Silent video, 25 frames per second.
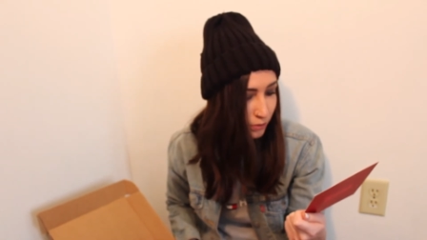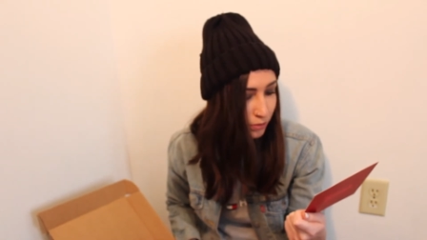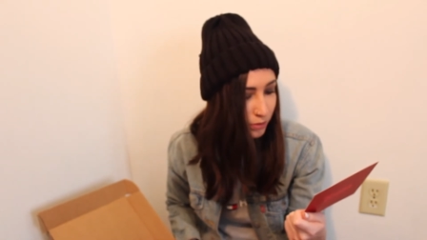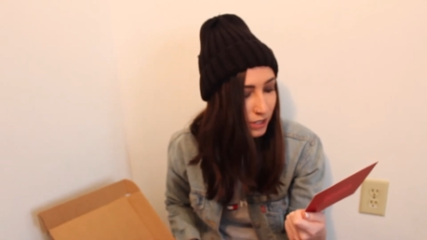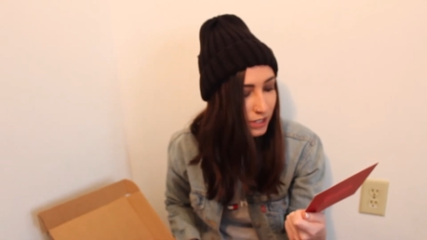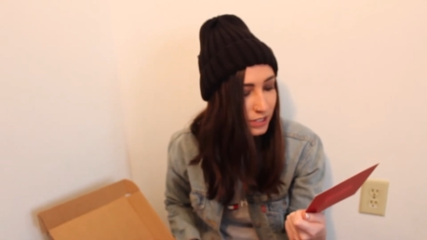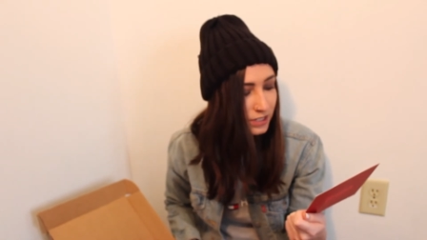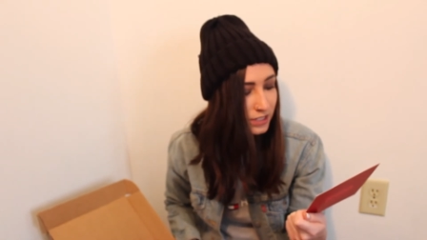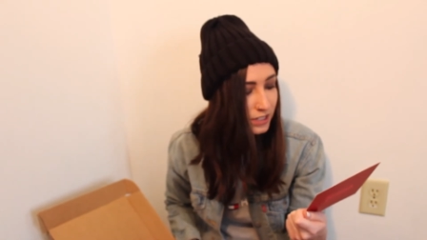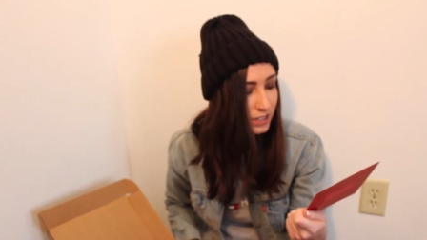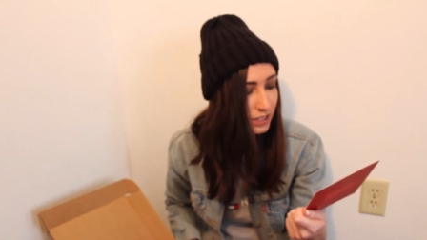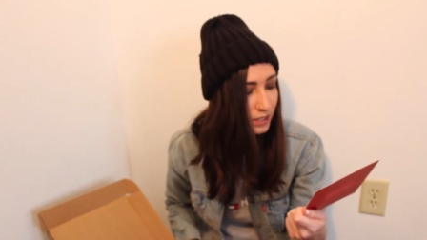
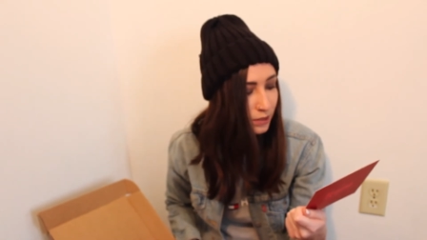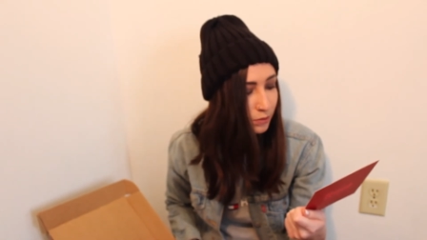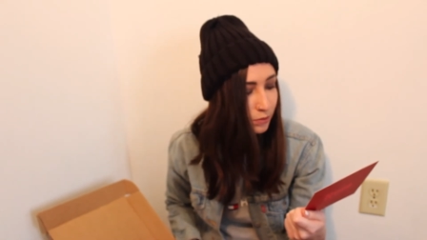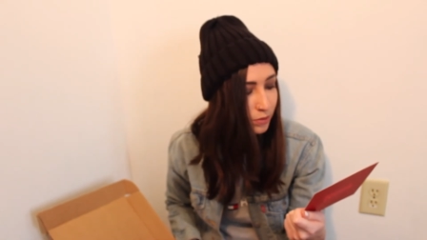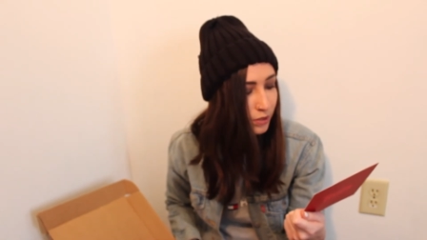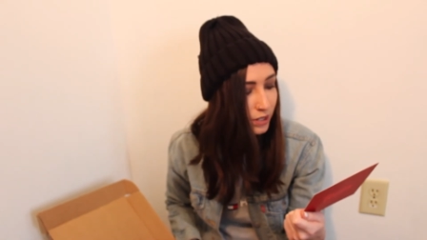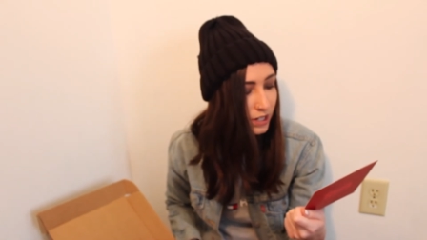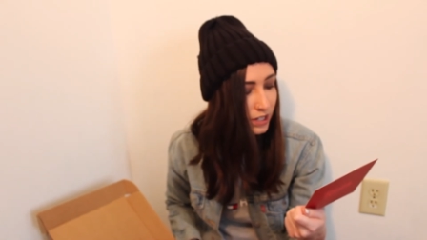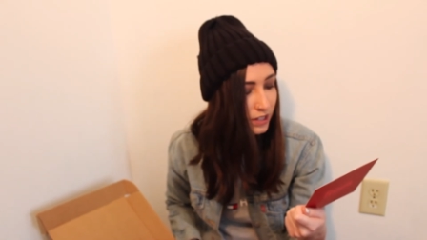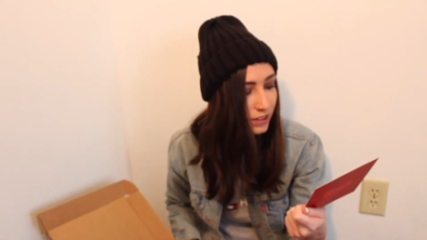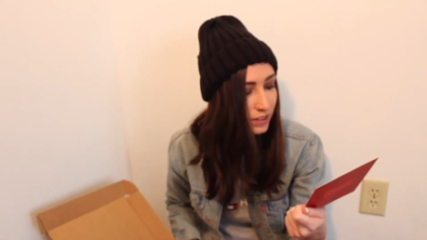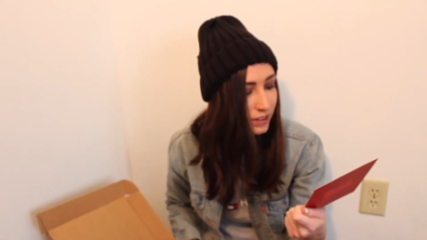places and
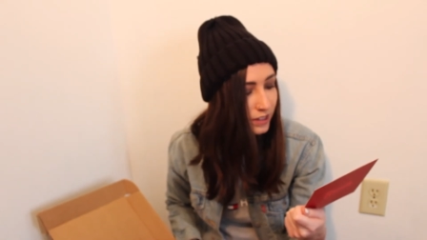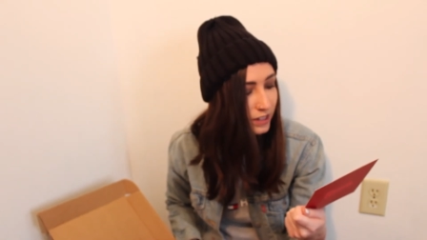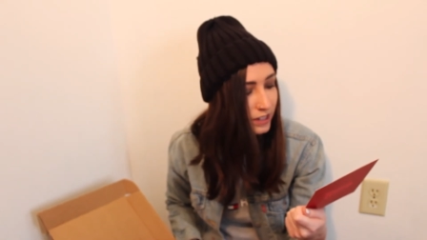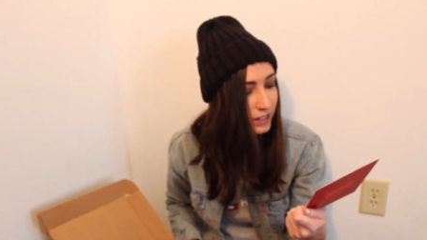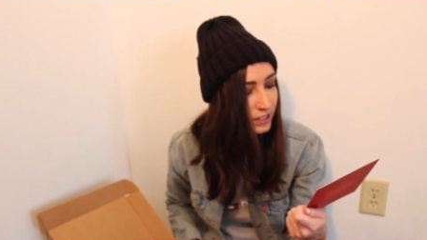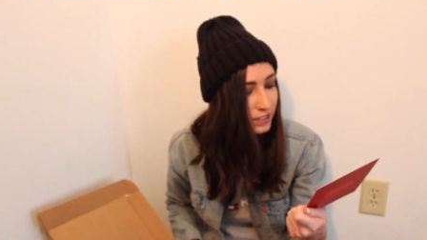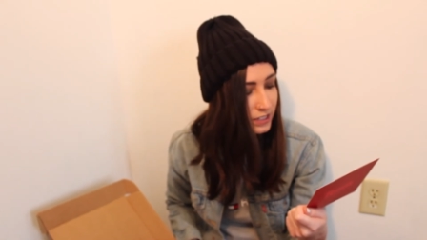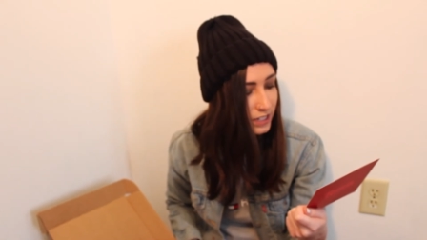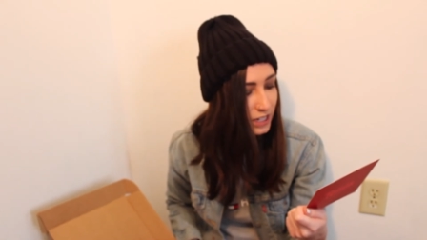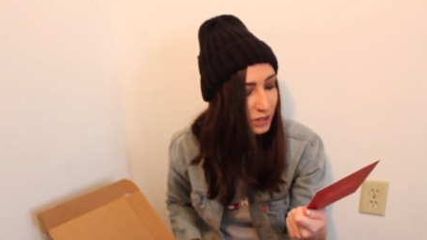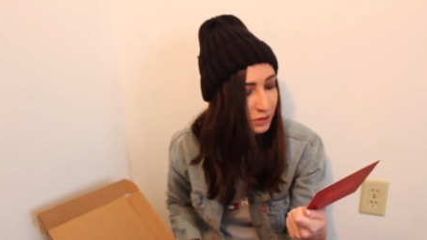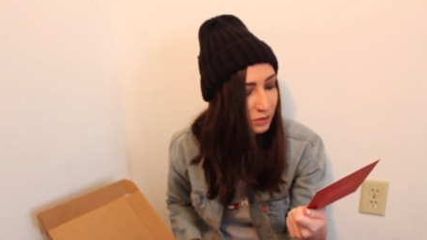pretty
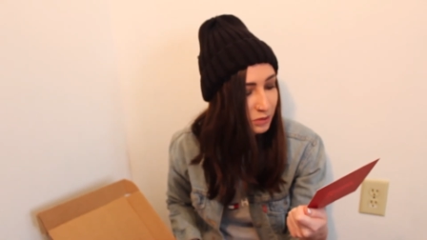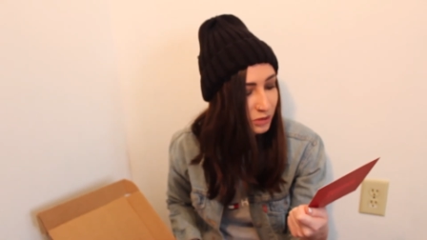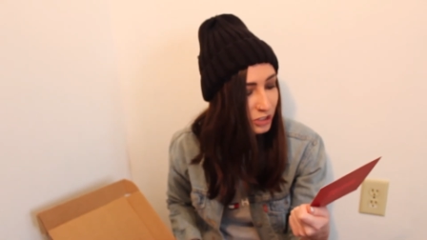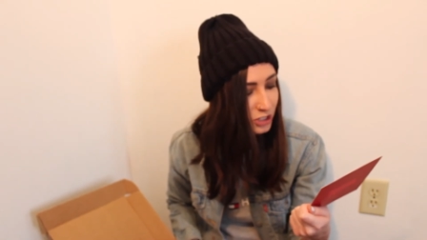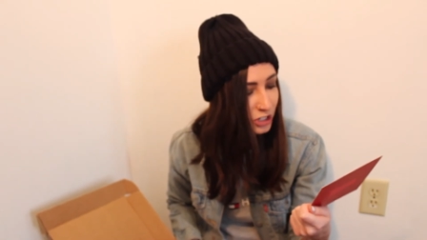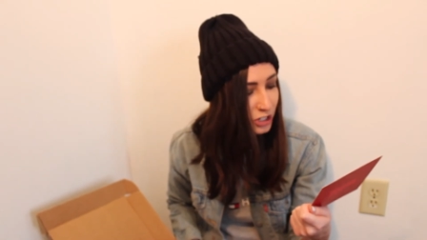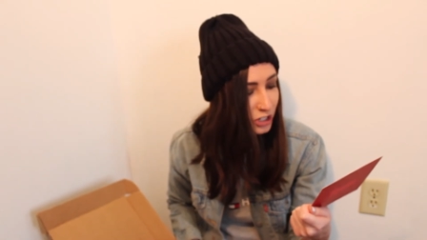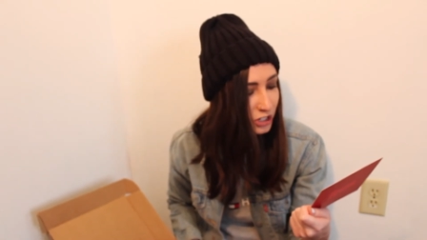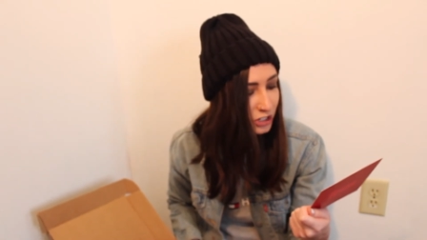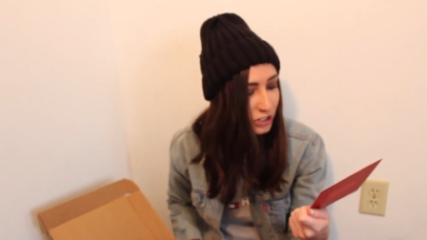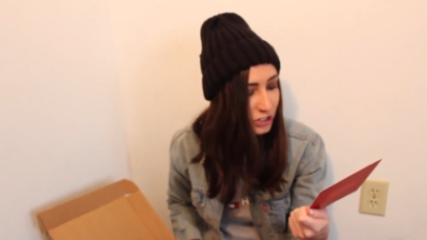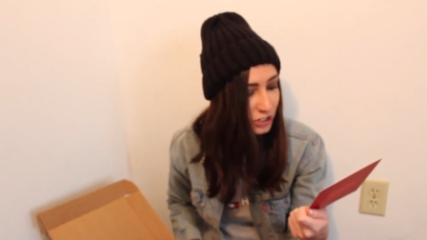things and will
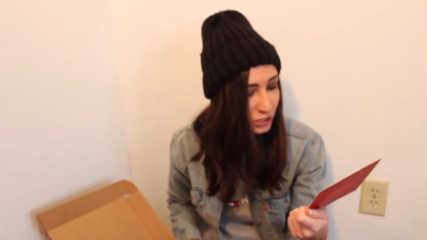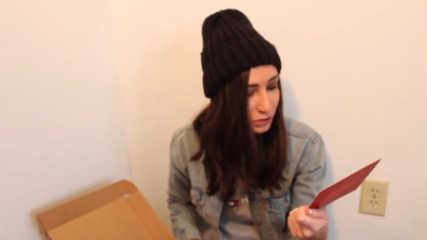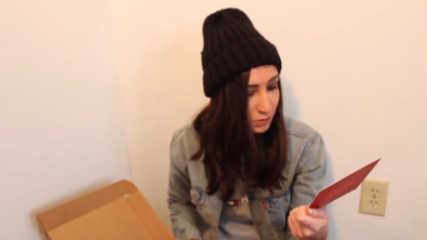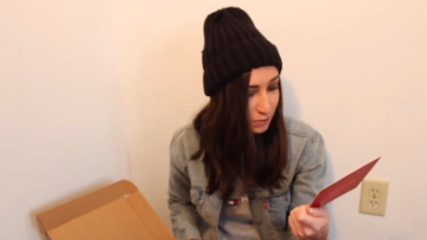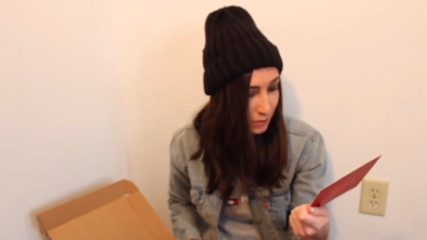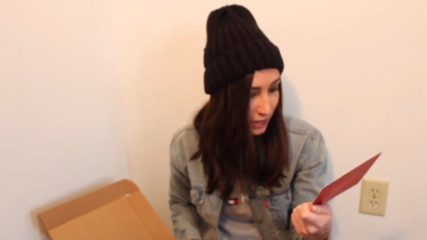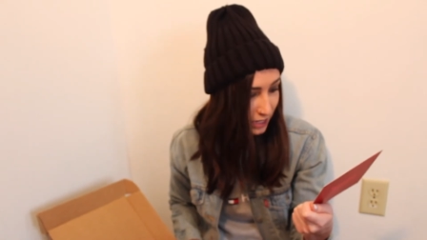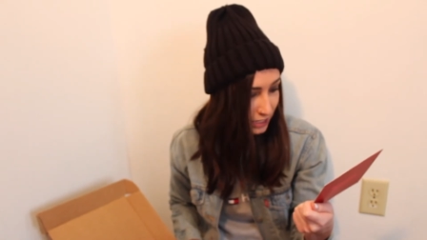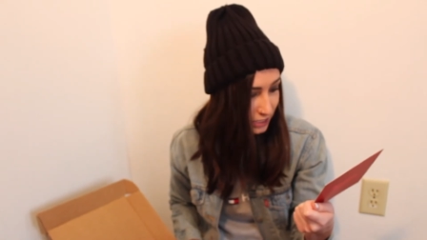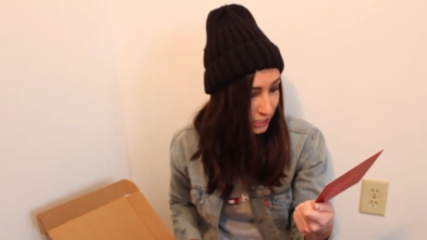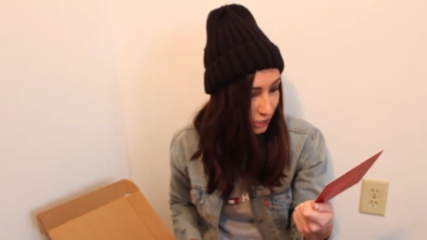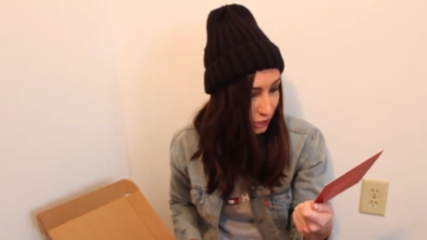turn your
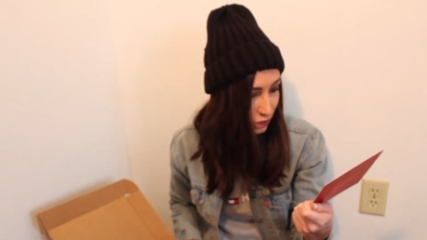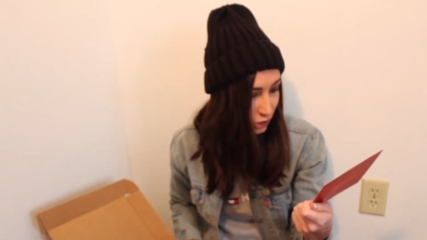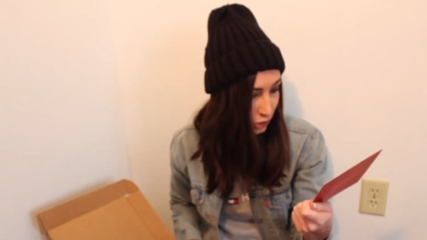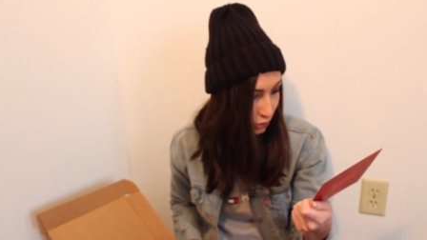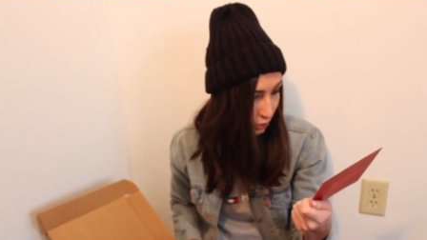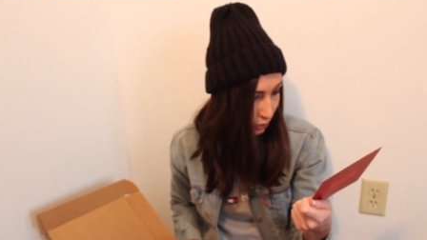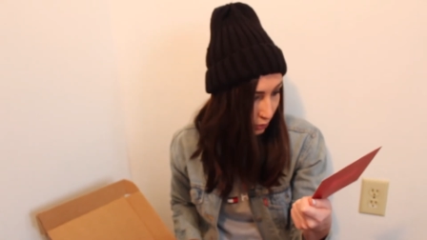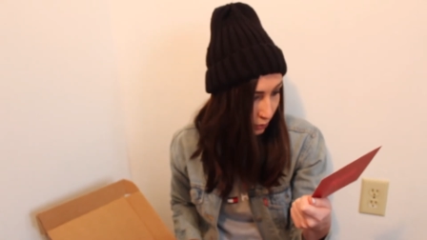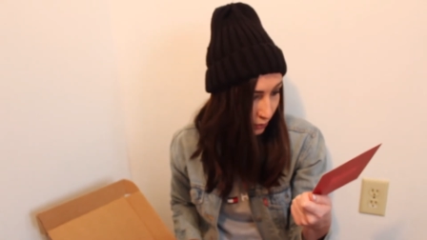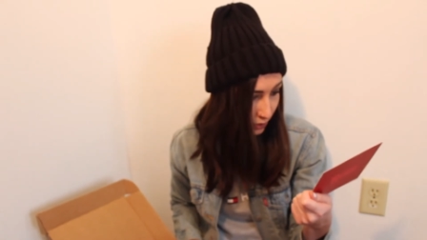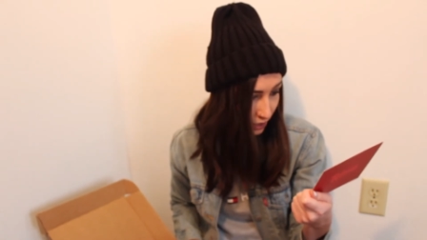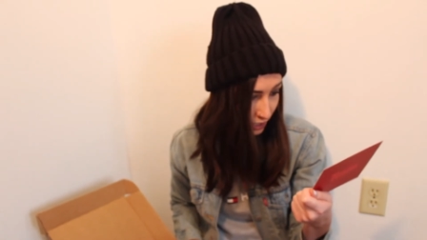space
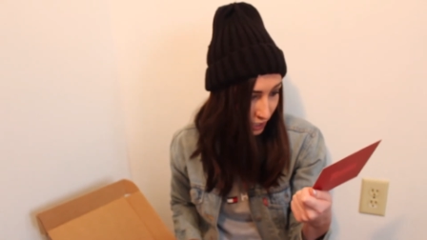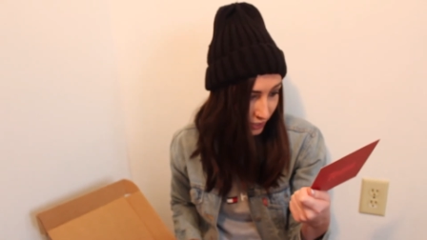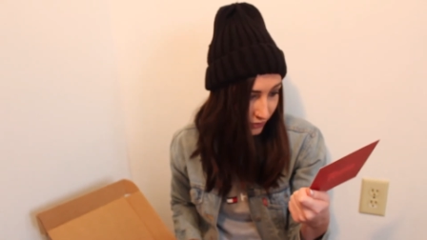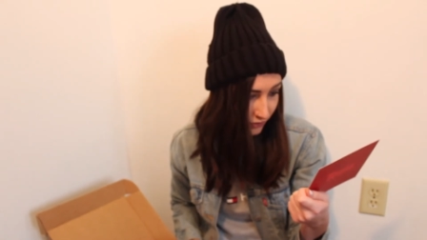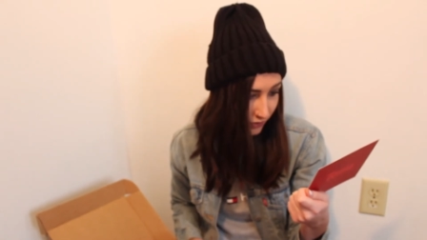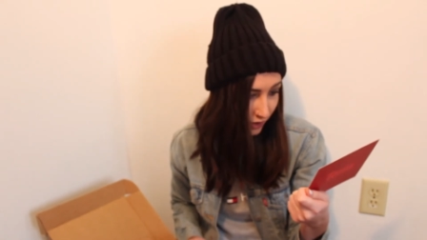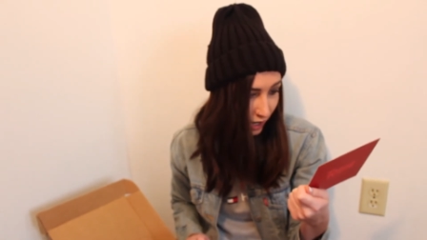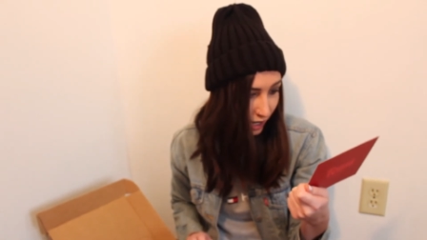into a work of